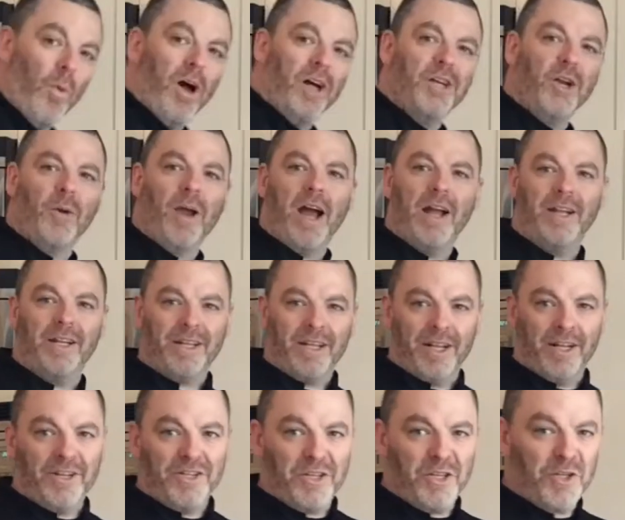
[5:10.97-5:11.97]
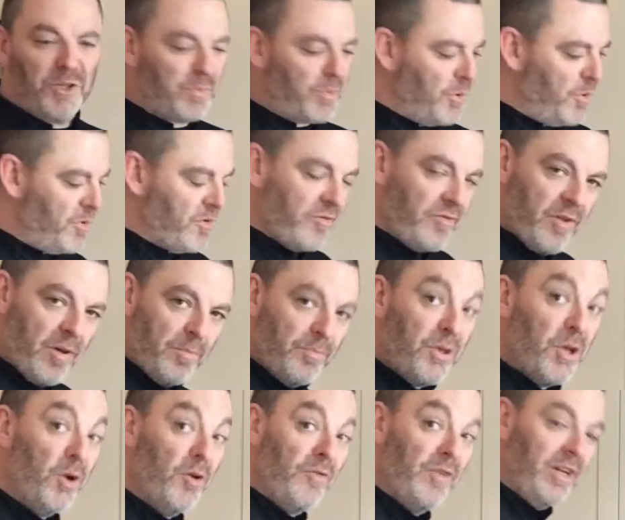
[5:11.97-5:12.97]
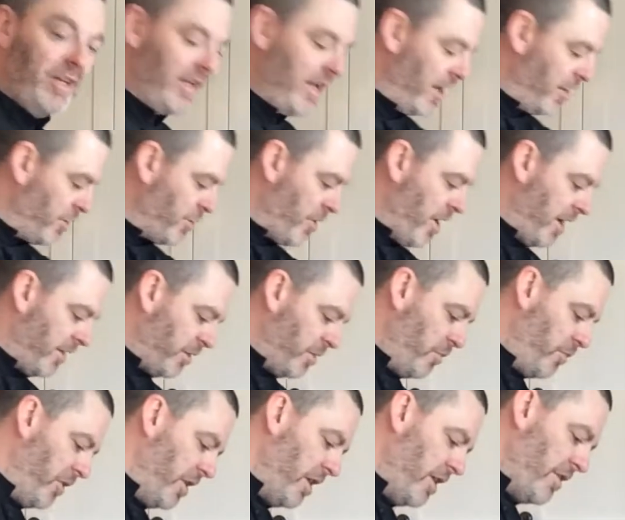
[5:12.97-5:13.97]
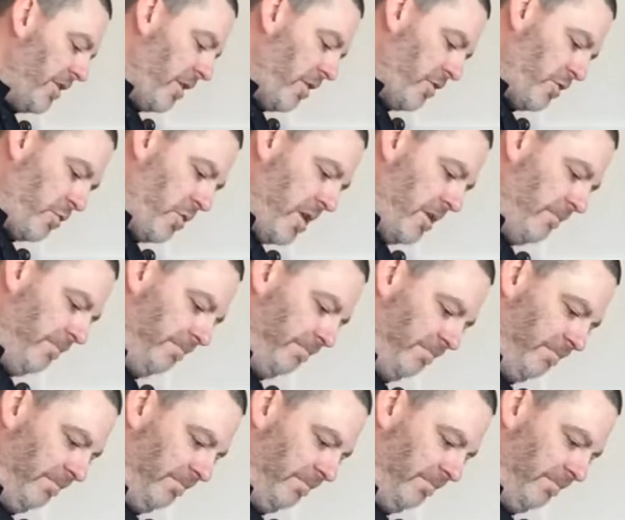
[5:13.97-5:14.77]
While you're at it, get a teaspoon of pure vanilla extract and put it in there as well.